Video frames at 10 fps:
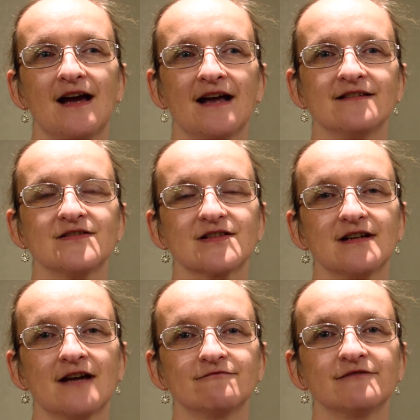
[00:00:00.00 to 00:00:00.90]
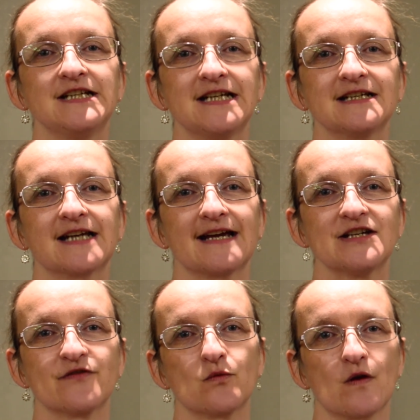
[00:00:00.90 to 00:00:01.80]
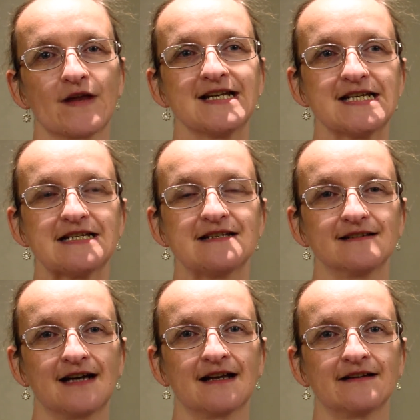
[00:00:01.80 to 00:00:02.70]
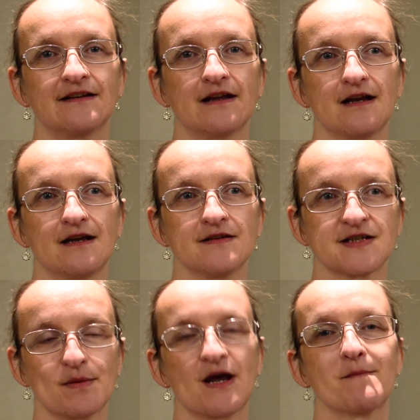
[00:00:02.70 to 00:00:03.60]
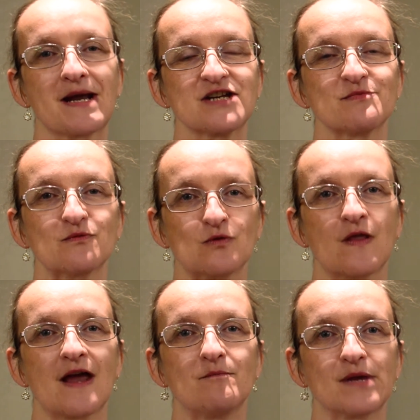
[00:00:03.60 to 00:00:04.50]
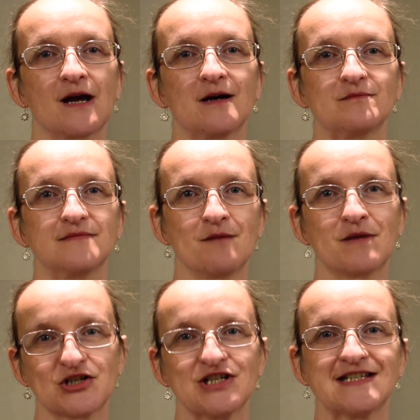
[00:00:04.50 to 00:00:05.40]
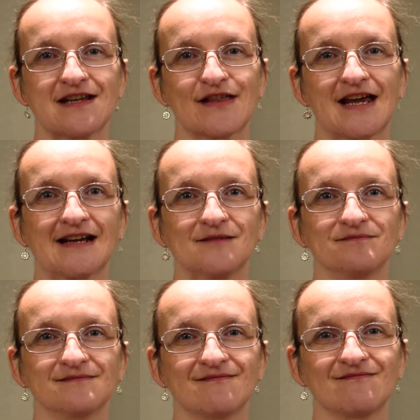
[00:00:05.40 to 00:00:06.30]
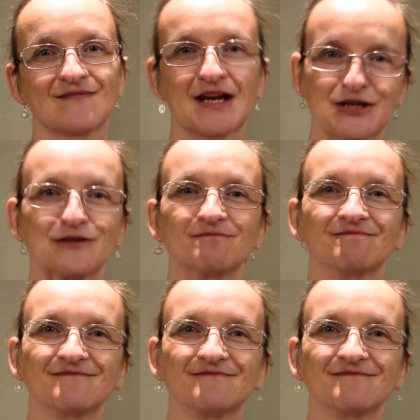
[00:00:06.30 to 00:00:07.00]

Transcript: and really engage for what they need, and supplier management will then become a much easier thing. Thank you.